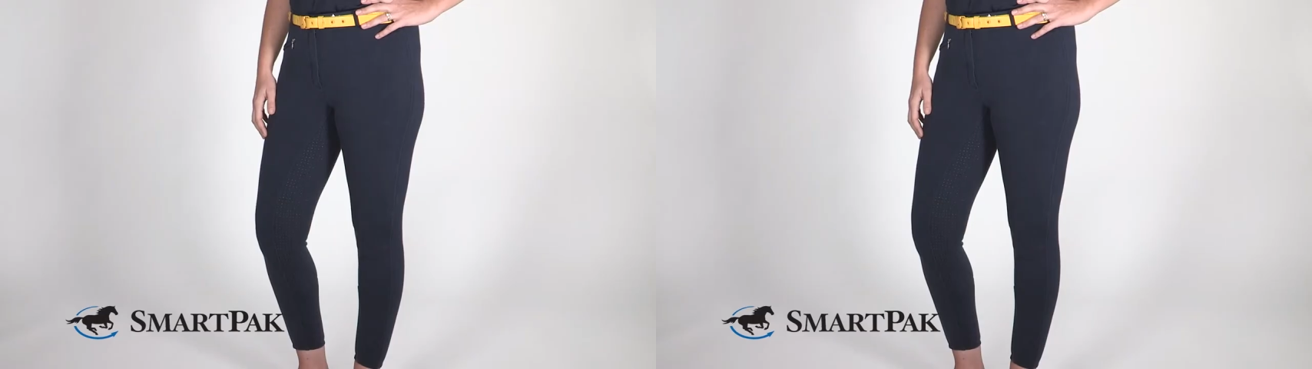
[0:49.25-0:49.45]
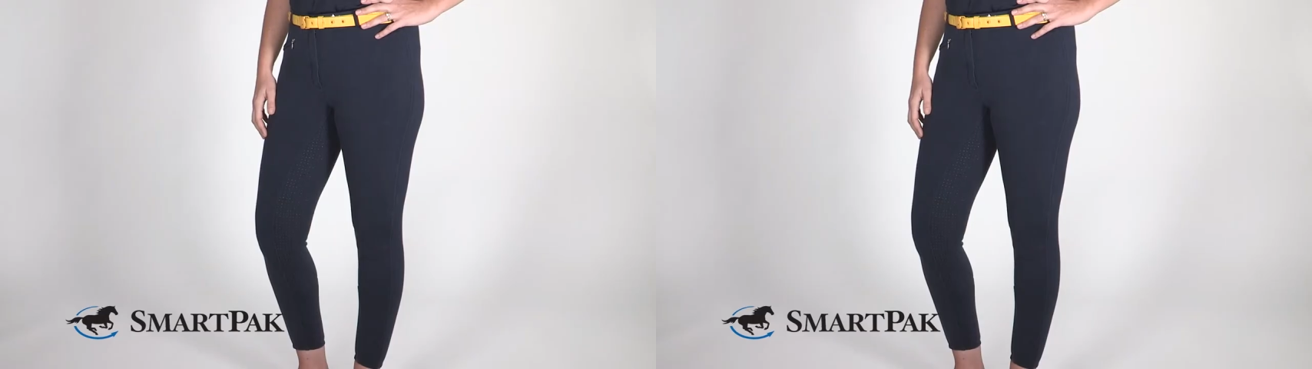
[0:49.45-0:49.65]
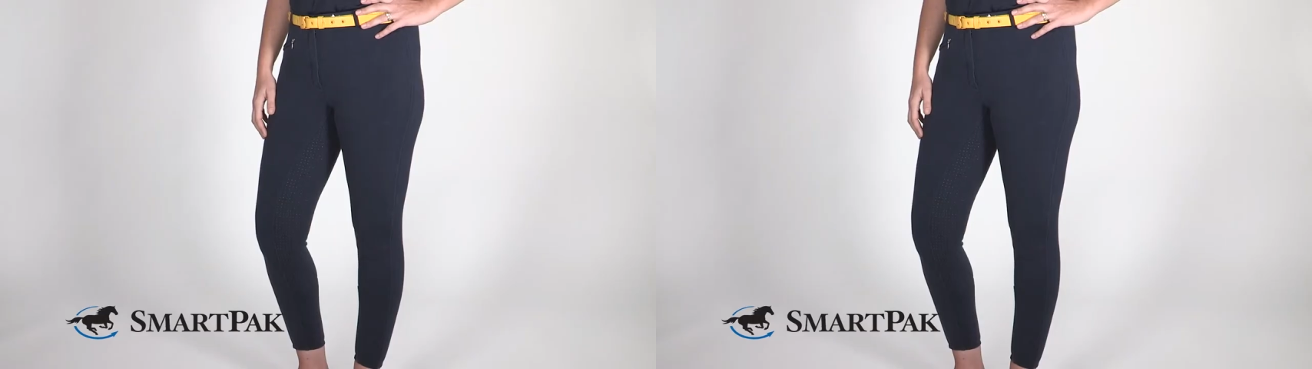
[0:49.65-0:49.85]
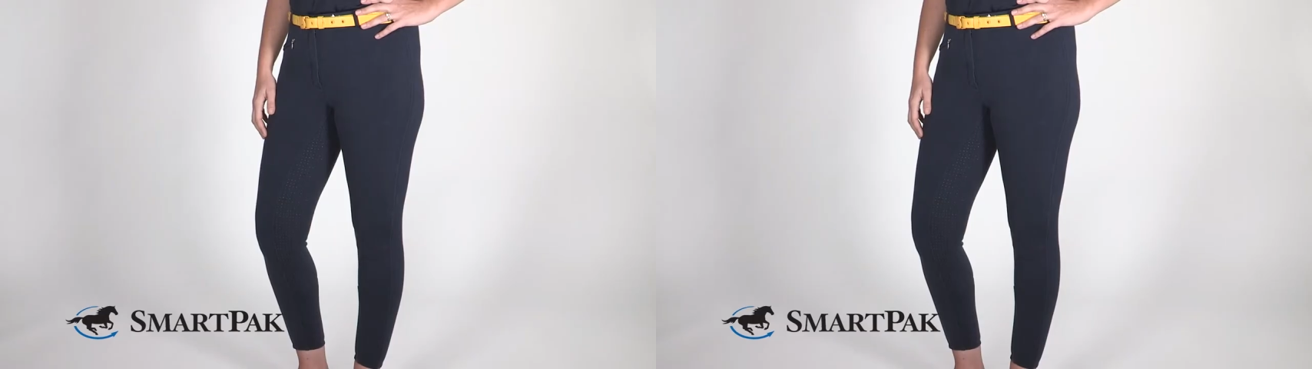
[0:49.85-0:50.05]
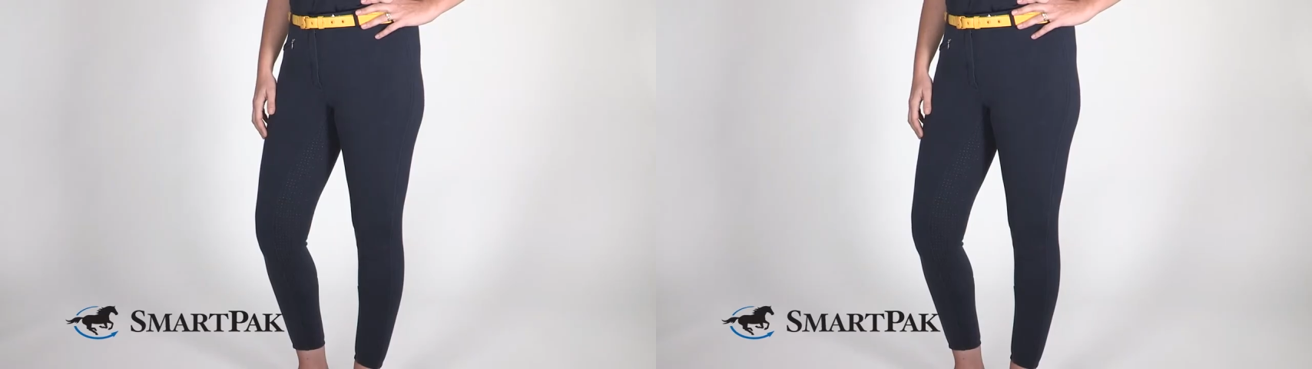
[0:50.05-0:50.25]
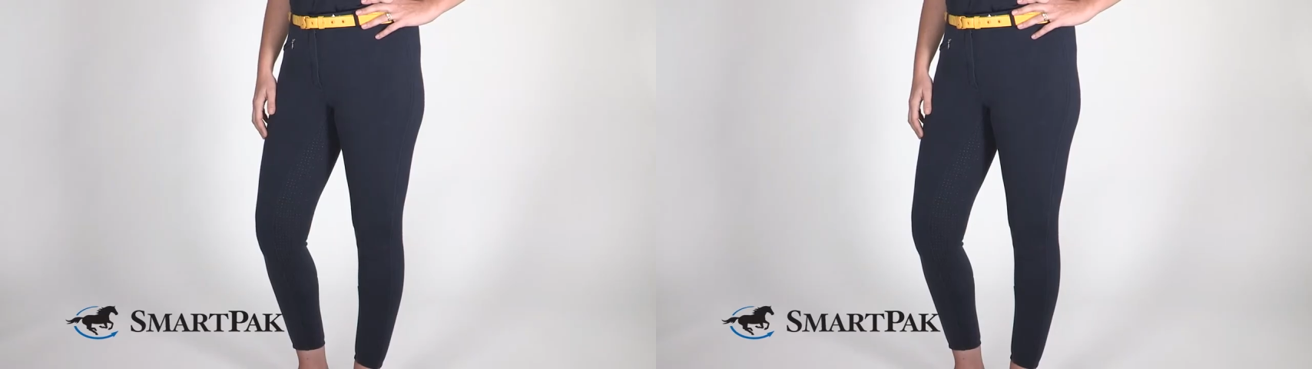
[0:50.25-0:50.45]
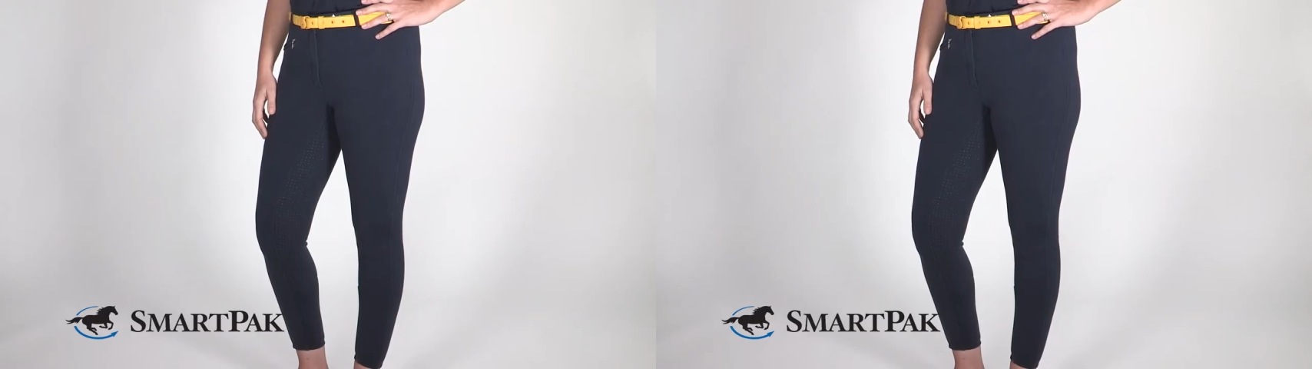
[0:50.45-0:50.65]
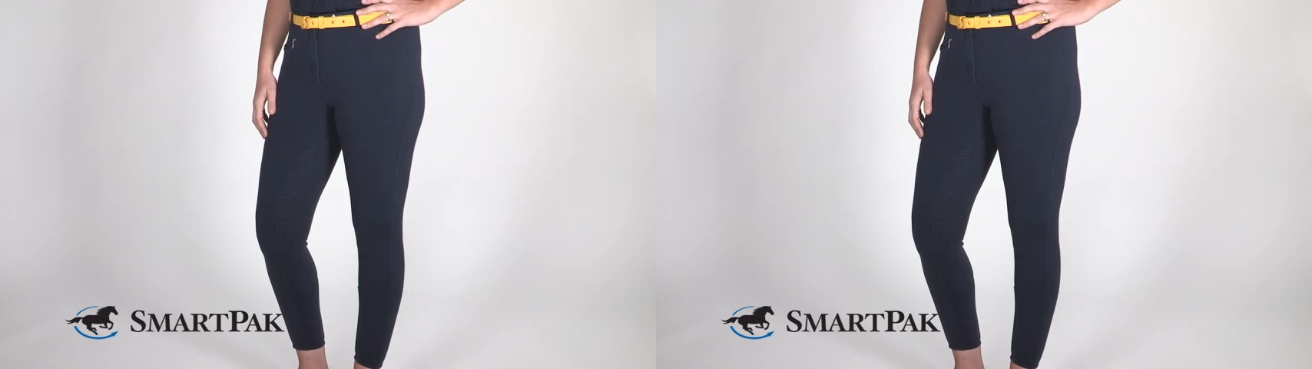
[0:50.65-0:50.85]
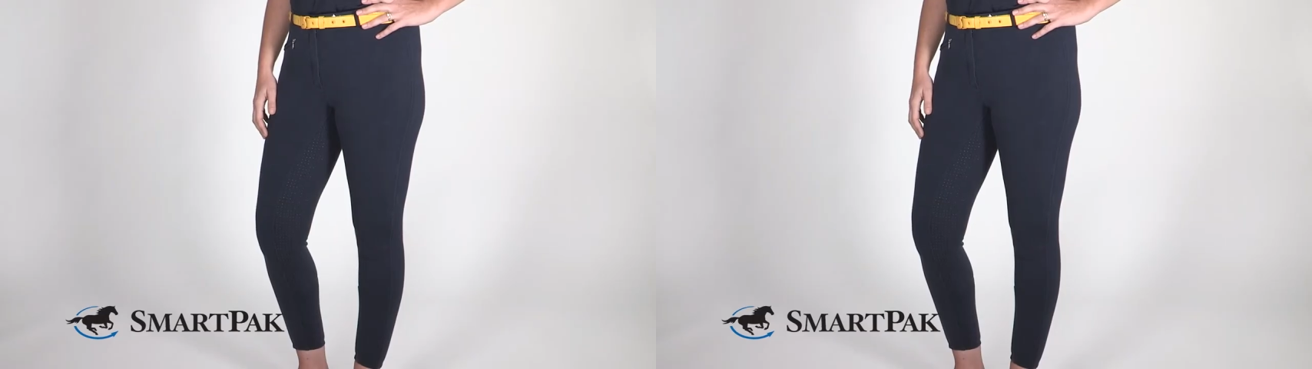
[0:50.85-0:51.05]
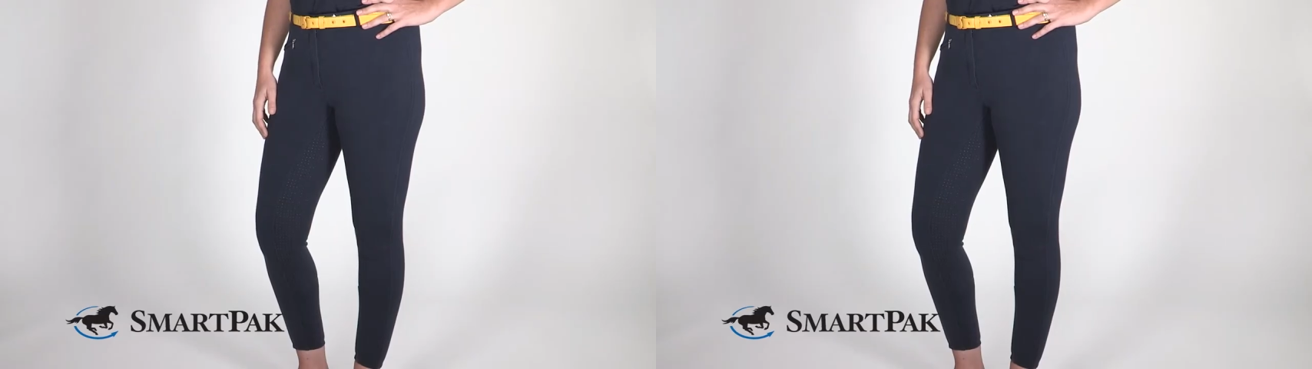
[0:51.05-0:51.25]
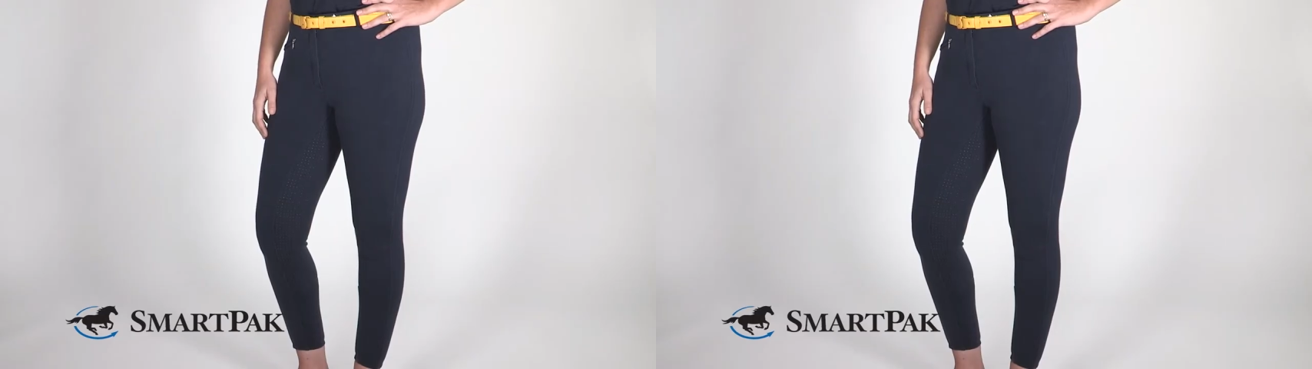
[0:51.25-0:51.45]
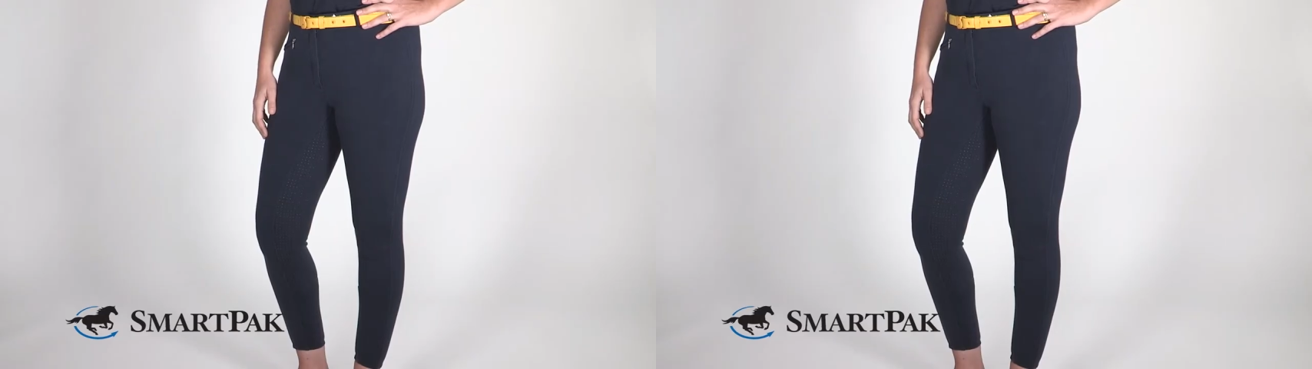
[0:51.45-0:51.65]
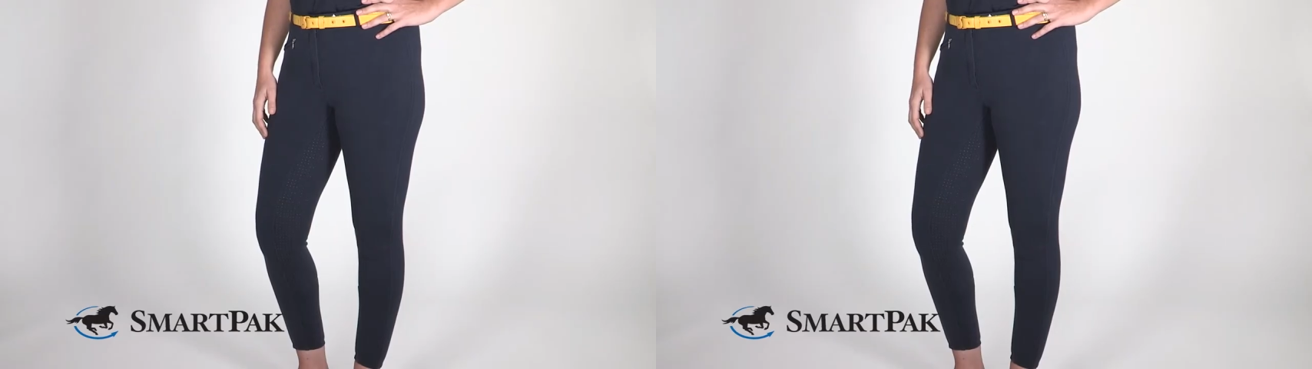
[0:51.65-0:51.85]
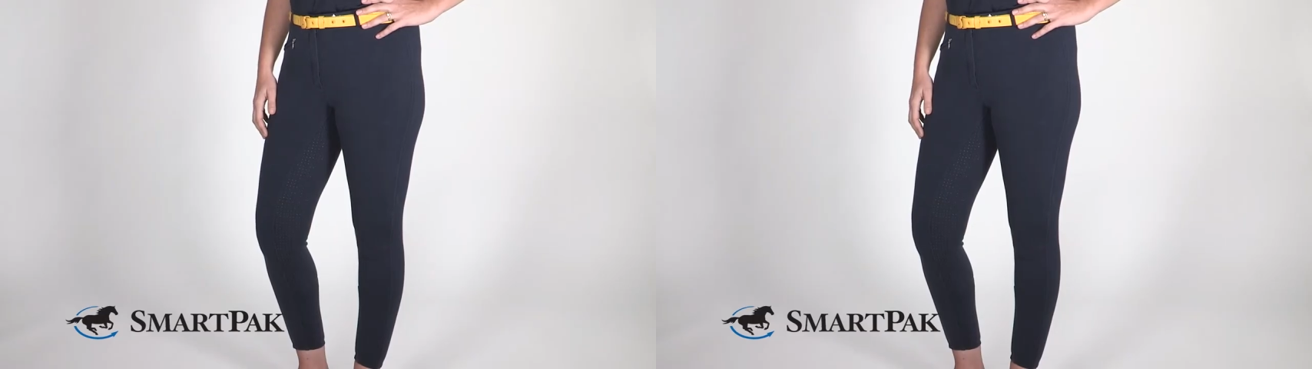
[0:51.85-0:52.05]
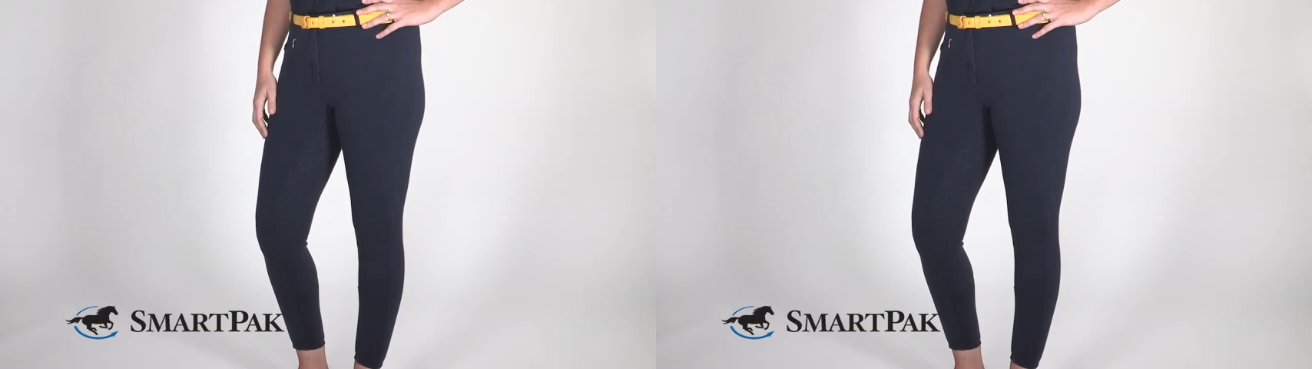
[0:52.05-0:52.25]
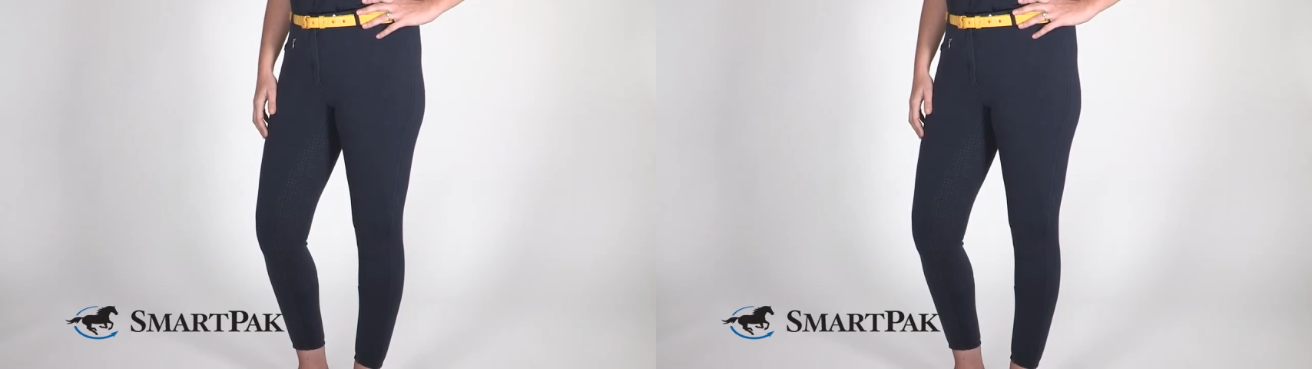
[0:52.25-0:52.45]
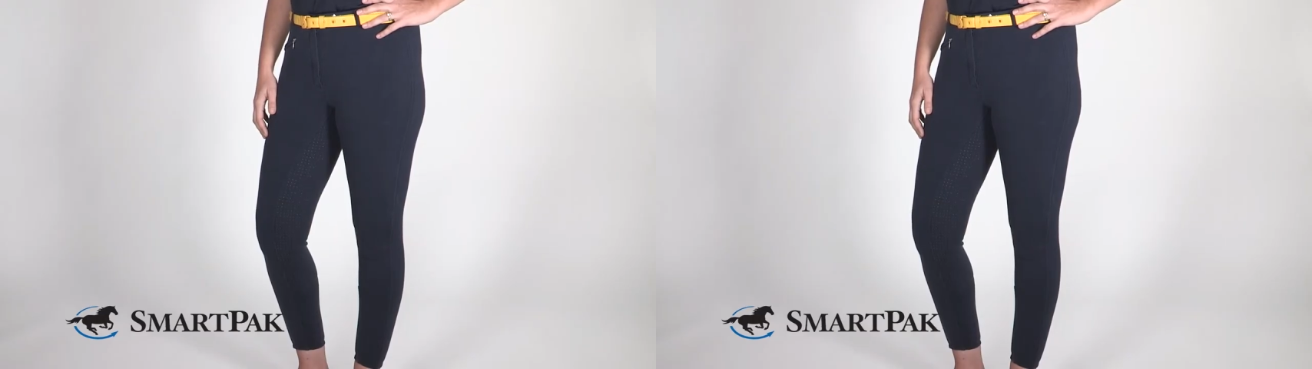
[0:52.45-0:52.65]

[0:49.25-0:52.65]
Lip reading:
[unreadable: no face in view]